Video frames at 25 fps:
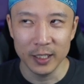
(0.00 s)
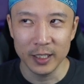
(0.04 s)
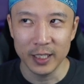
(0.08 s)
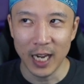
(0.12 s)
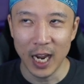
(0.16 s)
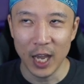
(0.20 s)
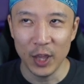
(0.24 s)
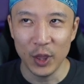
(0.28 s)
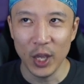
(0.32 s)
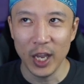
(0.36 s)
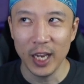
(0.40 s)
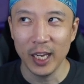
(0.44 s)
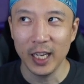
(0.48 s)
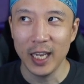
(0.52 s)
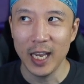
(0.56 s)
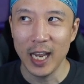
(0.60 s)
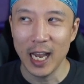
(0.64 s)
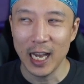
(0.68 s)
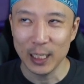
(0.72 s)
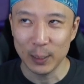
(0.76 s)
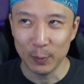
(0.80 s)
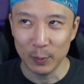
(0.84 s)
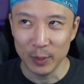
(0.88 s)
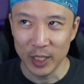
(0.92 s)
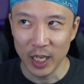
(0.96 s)
I think he
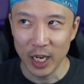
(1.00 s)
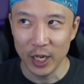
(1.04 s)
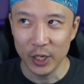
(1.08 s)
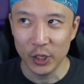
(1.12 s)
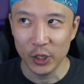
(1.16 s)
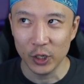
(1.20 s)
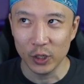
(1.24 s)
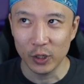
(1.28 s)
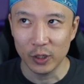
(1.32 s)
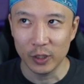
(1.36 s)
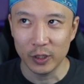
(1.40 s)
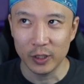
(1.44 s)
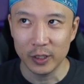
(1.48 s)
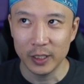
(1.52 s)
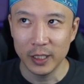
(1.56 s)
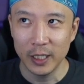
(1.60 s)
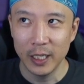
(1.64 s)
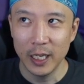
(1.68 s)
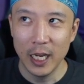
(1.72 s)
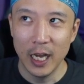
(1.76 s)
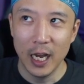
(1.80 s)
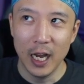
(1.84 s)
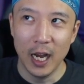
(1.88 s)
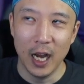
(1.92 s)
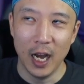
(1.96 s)
has potential.
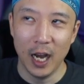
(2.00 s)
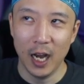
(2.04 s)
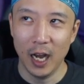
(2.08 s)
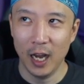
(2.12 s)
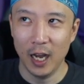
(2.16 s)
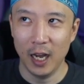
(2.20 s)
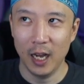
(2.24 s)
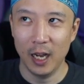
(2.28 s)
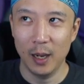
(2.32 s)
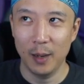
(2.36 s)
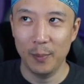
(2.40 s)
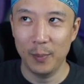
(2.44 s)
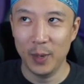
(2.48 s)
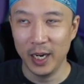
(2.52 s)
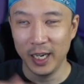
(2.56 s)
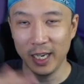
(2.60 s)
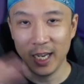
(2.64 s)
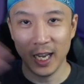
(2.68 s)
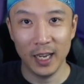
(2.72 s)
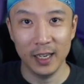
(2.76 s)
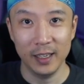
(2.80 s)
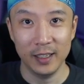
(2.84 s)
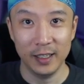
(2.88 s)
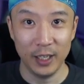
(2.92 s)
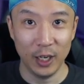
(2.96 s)
But
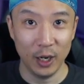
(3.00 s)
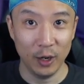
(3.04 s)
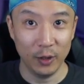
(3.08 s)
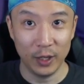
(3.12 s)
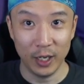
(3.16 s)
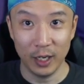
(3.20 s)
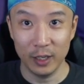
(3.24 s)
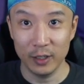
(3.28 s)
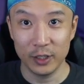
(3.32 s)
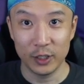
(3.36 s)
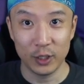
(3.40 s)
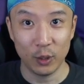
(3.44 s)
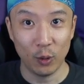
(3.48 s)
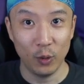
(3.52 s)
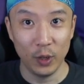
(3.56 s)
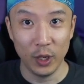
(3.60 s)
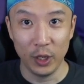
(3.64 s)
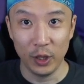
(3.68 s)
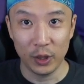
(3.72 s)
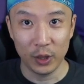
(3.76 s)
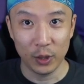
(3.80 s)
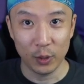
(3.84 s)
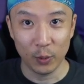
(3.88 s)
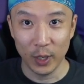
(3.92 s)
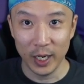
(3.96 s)
again, you know, there's only
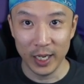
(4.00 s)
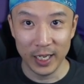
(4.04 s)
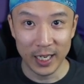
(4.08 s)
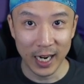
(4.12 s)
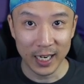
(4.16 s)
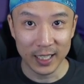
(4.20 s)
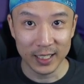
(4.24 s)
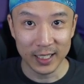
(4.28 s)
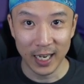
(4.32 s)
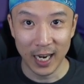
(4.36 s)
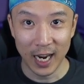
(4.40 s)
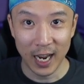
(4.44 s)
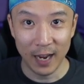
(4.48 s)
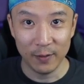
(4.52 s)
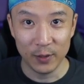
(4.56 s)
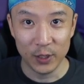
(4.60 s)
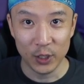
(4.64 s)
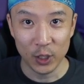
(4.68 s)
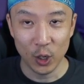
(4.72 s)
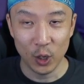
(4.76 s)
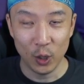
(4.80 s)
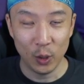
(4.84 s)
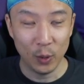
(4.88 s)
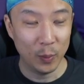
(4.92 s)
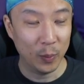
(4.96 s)
3 decks that I've
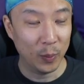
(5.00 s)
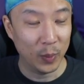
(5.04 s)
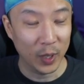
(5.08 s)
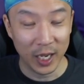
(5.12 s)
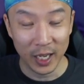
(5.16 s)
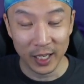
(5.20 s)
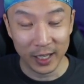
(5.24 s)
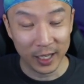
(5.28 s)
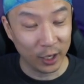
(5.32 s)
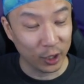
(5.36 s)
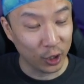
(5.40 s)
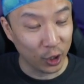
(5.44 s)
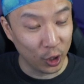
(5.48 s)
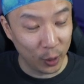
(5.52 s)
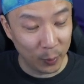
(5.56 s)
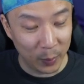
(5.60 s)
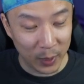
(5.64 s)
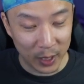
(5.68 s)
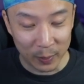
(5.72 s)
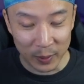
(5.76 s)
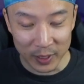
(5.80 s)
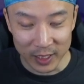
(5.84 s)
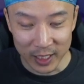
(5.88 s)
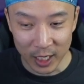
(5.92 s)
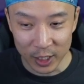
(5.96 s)
shown, but there could be
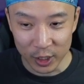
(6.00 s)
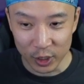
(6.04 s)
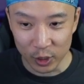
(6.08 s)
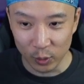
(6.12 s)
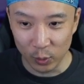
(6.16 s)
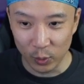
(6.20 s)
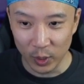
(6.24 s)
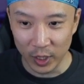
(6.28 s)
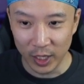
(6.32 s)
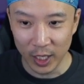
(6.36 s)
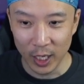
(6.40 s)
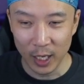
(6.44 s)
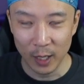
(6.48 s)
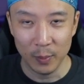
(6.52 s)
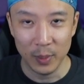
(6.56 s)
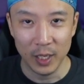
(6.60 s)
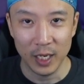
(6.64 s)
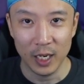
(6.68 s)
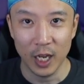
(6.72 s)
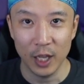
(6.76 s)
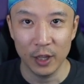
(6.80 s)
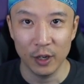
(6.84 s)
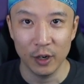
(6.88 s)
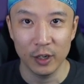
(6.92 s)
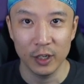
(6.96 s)
potential with him in
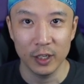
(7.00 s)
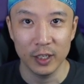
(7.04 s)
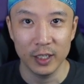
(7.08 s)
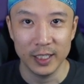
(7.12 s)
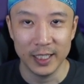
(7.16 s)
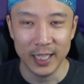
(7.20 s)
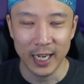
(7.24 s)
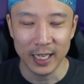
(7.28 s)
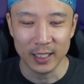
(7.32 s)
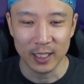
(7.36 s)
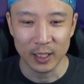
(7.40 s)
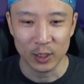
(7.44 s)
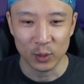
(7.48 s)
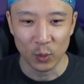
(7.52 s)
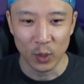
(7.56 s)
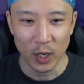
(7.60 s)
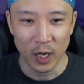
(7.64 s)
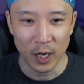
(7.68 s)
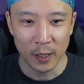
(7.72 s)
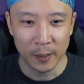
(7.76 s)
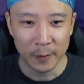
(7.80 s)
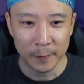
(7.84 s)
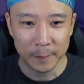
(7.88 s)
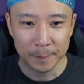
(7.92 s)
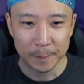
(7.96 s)
other decks as
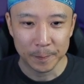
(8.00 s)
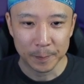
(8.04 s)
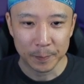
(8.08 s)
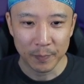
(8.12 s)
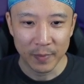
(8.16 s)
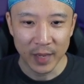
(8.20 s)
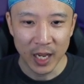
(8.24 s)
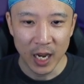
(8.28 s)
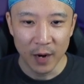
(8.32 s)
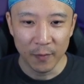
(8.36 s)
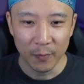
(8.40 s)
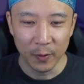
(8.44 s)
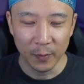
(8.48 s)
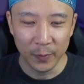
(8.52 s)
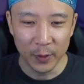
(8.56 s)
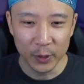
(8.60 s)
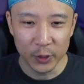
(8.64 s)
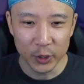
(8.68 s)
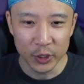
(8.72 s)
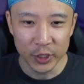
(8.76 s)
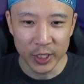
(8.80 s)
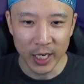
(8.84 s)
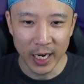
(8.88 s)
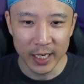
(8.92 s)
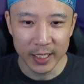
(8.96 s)
well. For future
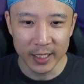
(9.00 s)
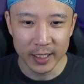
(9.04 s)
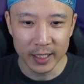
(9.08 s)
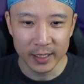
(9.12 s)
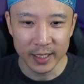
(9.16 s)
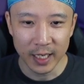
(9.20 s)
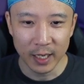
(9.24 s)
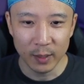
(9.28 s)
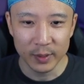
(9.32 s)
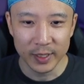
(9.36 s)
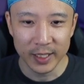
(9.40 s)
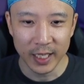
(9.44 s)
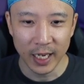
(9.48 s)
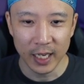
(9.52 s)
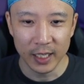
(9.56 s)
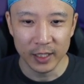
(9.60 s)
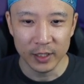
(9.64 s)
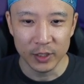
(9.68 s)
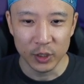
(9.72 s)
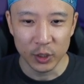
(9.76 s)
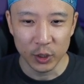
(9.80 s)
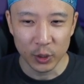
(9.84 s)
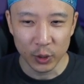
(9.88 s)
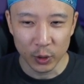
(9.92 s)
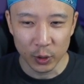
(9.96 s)
changes, I would say
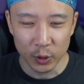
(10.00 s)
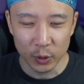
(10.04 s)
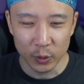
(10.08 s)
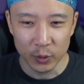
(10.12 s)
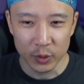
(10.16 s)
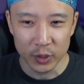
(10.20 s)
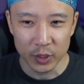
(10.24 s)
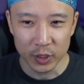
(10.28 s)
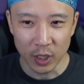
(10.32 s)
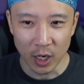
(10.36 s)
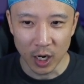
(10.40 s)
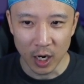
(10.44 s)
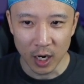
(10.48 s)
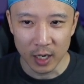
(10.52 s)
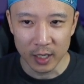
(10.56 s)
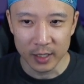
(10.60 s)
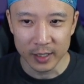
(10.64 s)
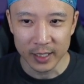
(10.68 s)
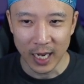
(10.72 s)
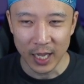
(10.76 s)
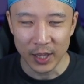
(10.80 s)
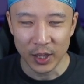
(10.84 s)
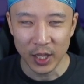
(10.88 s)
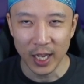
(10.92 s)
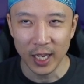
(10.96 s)
2 stars. I
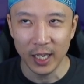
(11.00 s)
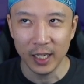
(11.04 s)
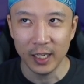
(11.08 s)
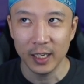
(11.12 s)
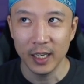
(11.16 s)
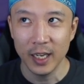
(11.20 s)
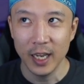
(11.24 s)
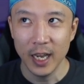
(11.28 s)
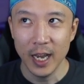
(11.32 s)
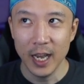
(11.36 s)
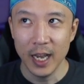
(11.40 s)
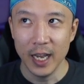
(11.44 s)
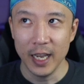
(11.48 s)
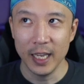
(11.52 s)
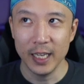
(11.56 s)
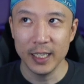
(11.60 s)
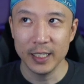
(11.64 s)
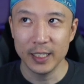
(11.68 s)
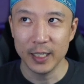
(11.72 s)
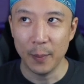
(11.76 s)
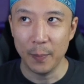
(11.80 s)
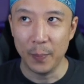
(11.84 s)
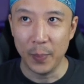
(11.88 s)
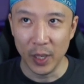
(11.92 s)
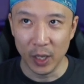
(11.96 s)
think his
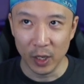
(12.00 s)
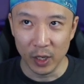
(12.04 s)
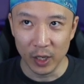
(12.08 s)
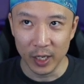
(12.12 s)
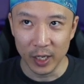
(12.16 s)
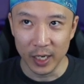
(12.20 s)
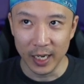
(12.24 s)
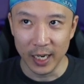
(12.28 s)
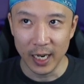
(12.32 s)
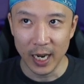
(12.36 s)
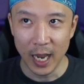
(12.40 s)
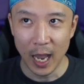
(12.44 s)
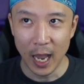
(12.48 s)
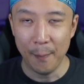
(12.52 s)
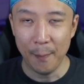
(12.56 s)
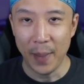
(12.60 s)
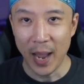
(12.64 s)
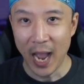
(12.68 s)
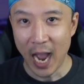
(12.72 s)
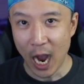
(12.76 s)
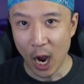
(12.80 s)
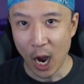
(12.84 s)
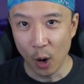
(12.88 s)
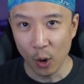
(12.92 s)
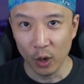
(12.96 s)
ability and
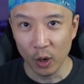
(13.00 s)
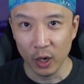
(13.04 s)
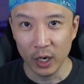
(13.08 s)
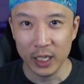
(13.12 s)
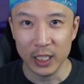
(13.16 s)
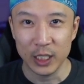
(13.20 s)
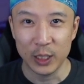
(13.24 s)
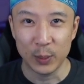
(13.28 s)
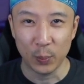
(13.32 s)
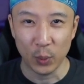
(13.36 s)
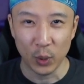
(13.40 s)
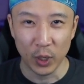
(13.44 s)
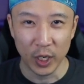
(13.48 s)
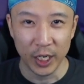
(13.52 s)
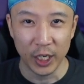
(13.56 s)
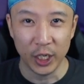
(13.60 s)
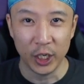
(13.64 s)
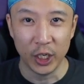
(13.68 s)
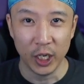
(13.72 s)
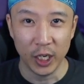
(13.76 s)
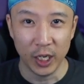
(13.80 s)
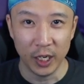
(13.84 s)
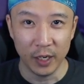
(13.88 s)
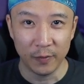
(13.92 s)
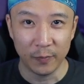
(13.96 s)
power is pretty
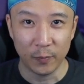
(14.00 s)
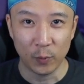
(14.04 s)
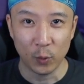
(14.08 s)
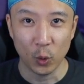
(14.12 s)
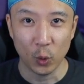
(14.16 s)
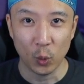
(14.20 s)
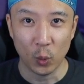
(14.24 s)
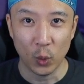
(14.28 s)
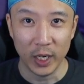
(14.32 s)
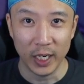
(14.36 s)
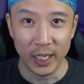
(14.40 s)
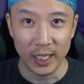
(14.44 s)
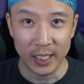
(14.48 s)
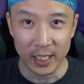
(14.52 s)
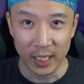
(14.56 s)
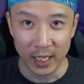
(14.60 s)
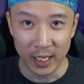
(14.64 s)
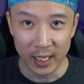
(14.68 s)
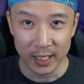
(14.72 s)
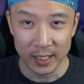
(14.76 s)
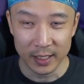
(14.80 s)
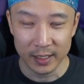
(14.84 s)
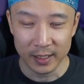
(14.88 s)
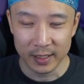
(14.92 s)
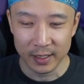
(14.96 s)
good for what he
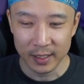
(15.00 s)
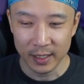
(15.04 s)
does.